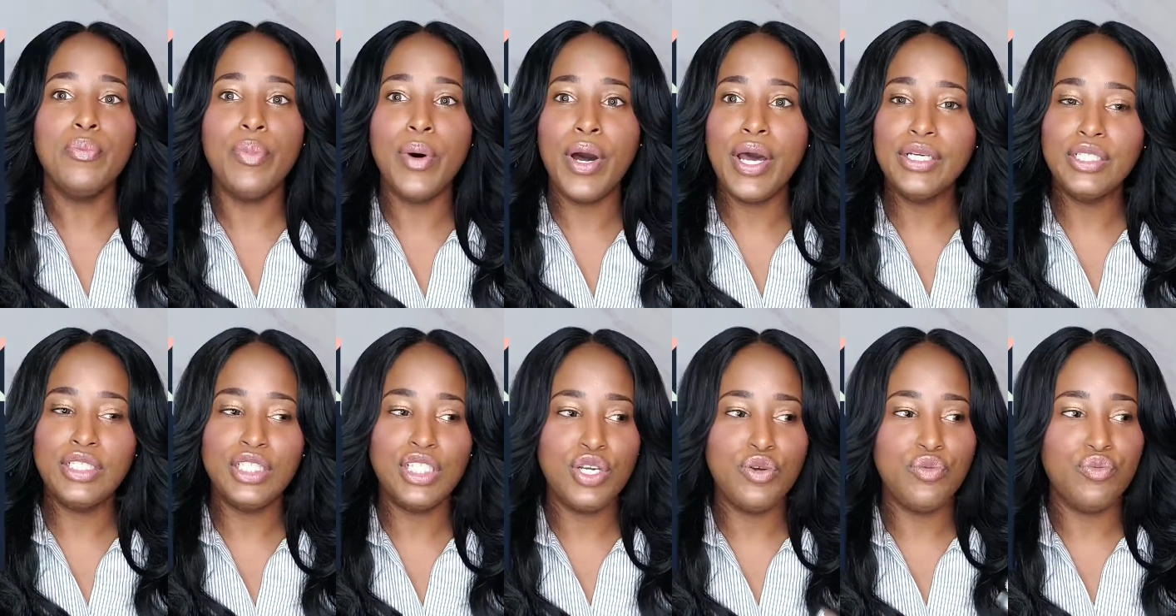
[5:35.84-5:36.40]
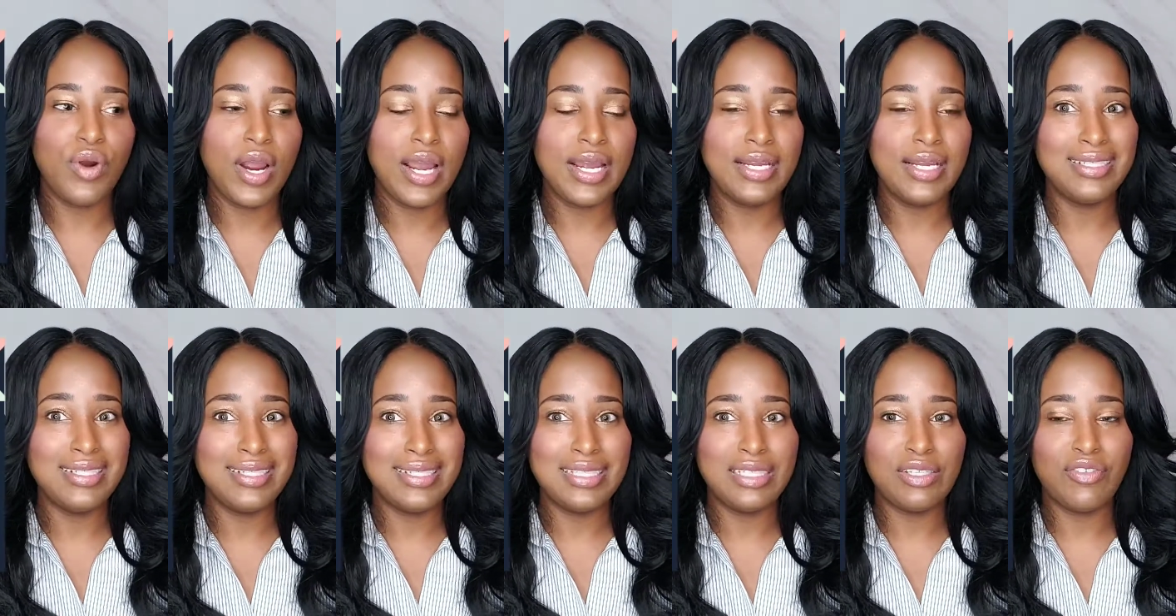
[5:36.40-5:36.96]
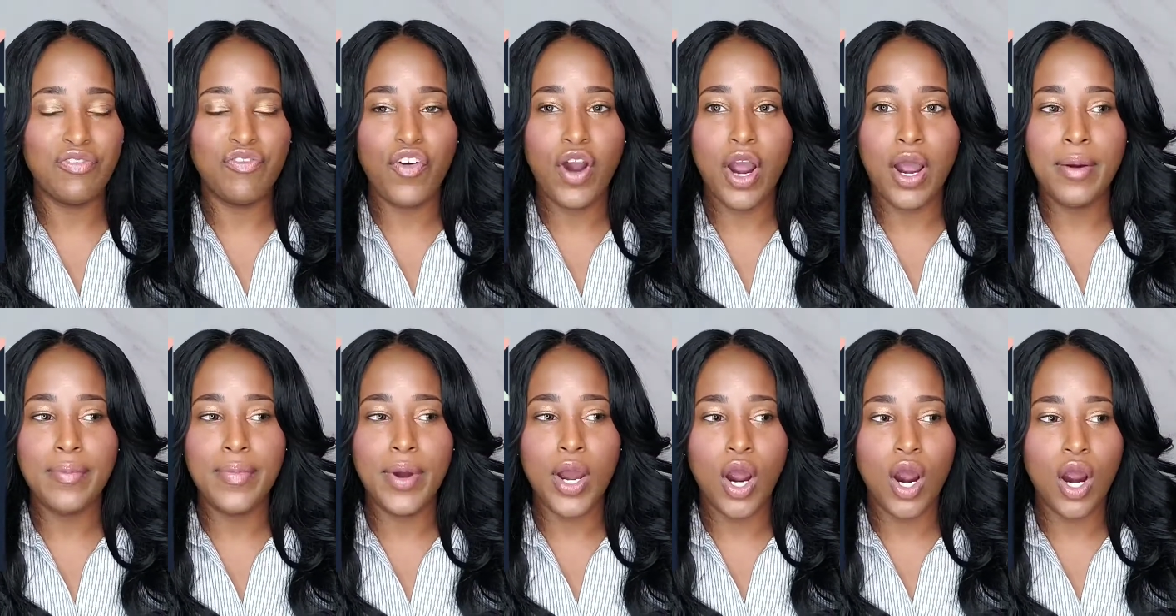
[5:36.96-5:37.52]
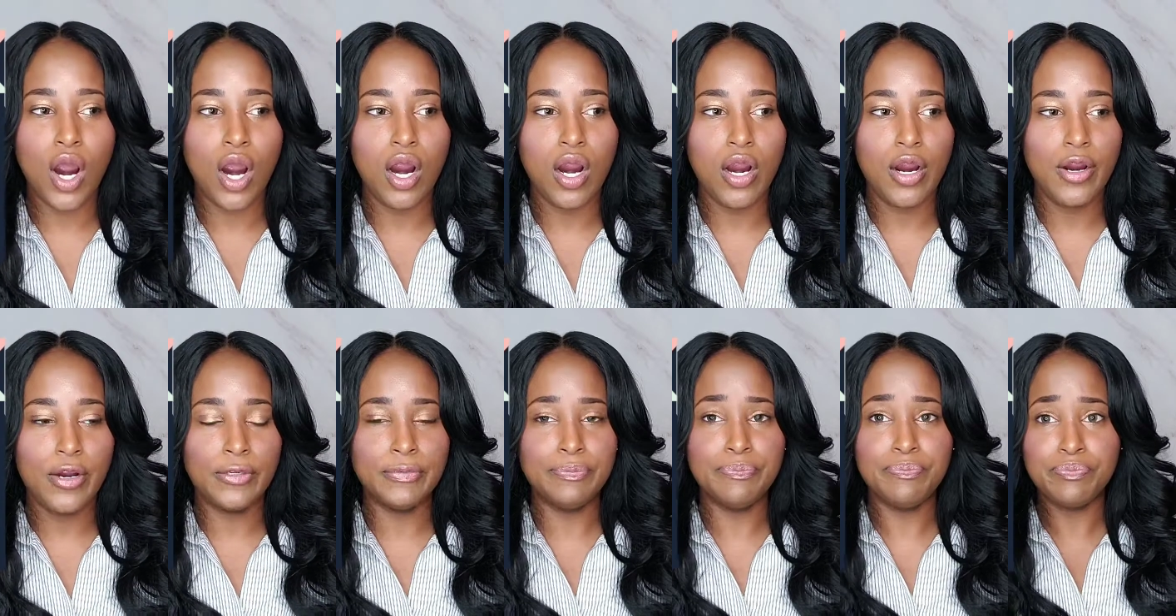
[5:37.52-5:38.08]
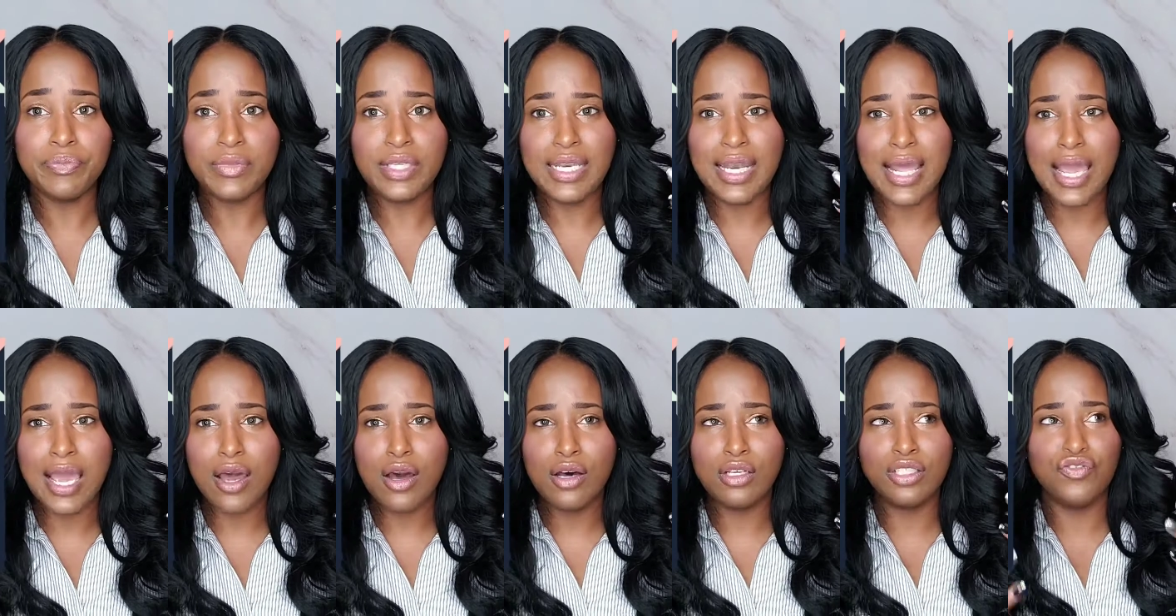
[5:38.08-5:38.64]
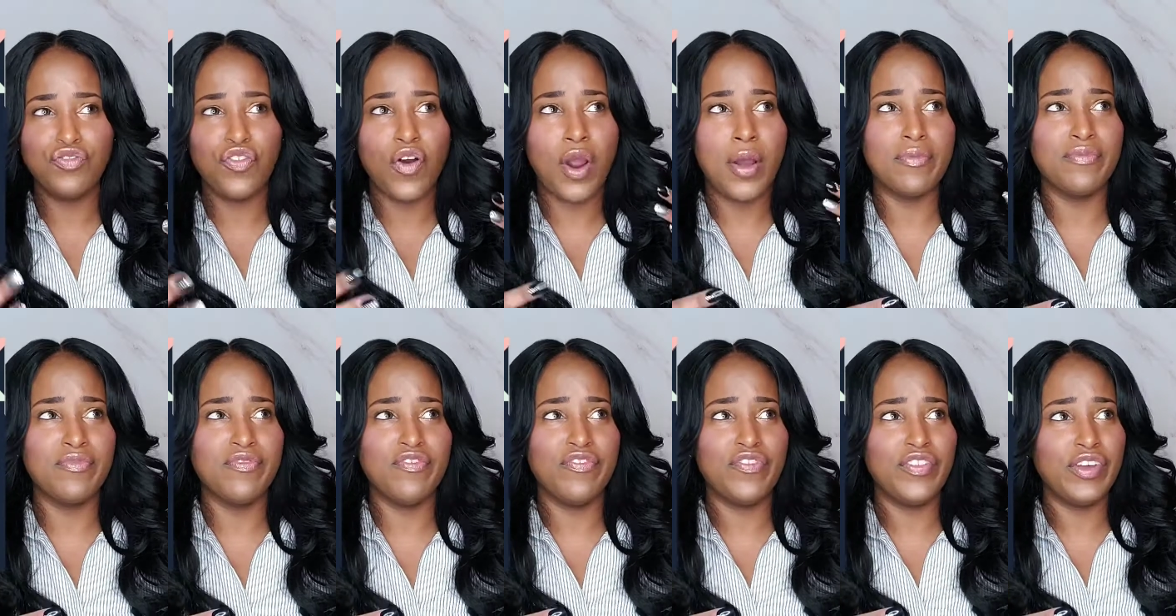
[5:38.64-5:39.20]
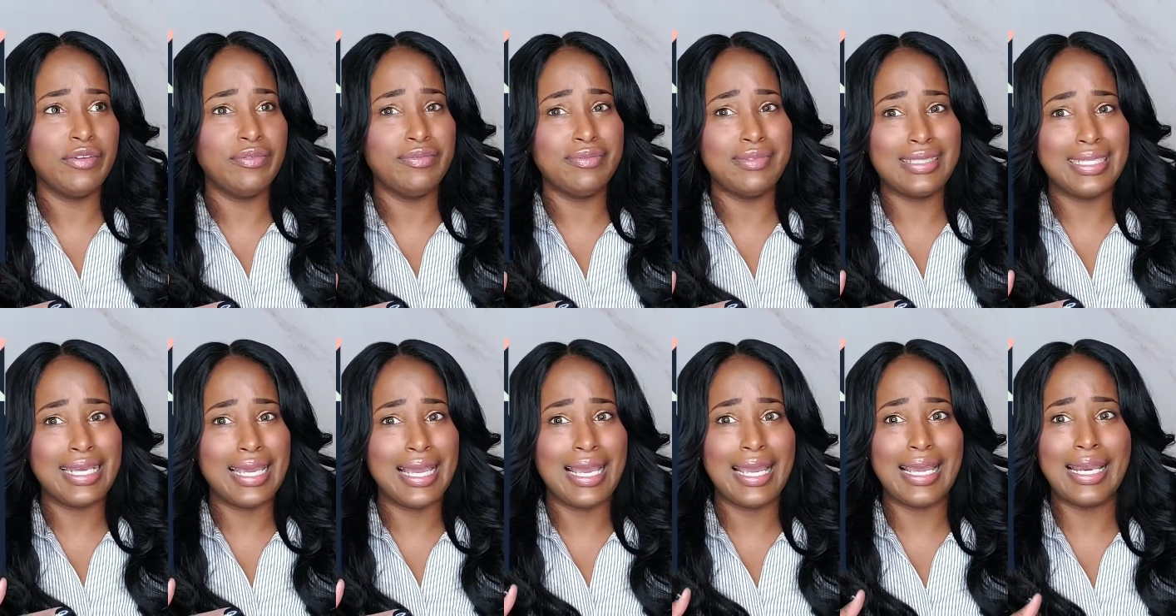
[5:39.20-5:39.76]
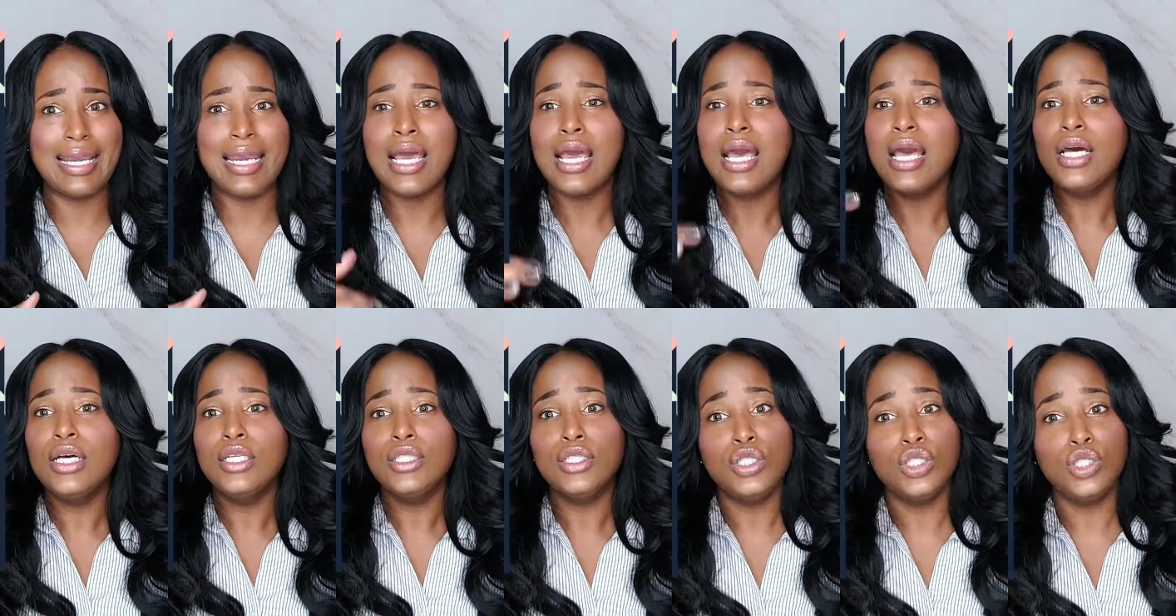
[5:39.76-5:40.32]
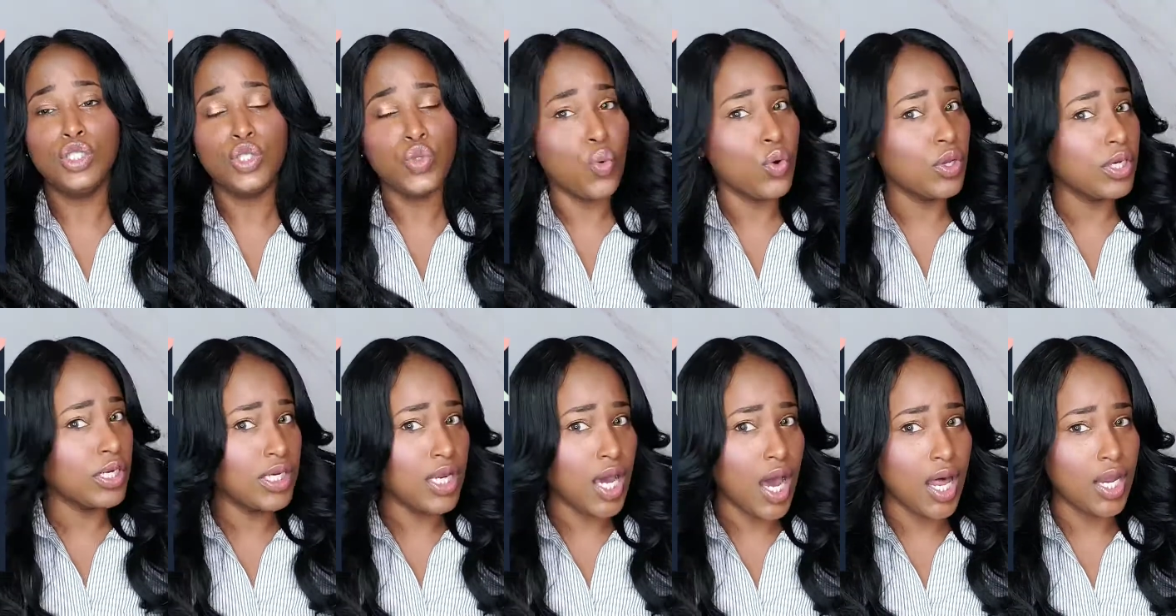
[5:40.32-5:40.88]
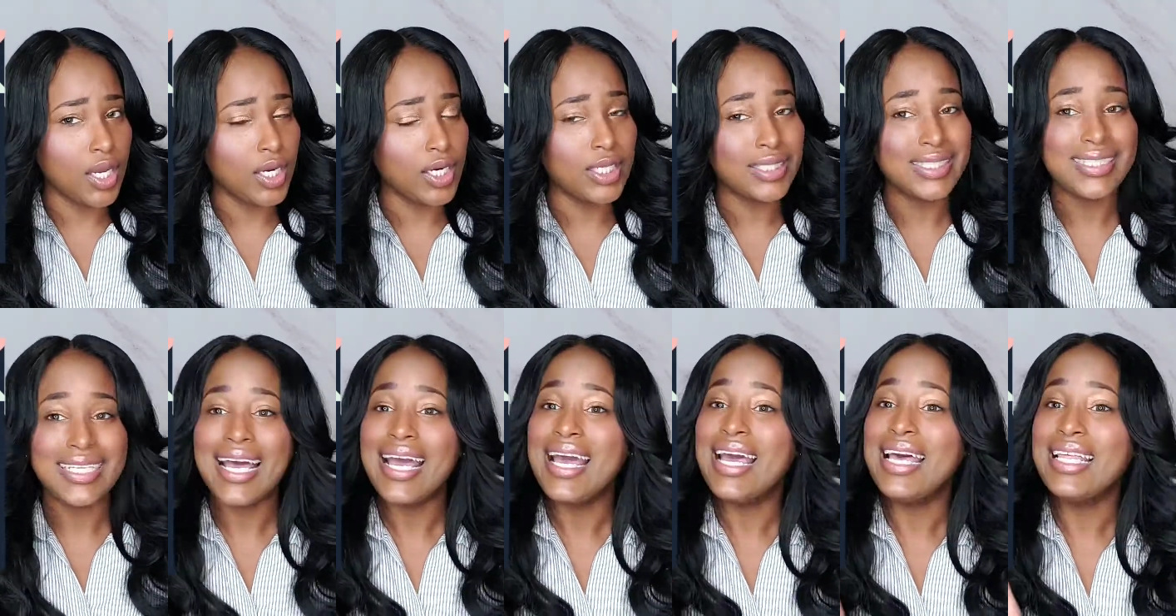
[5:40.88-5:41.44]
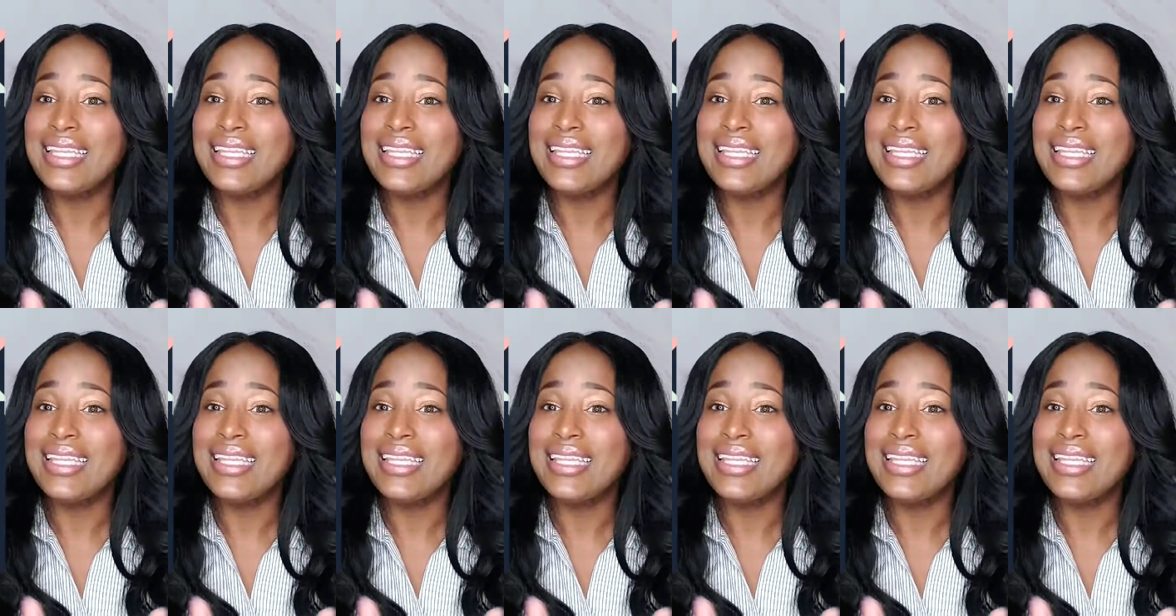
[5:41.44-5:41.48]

But she ranges from her nails from 15 to $20.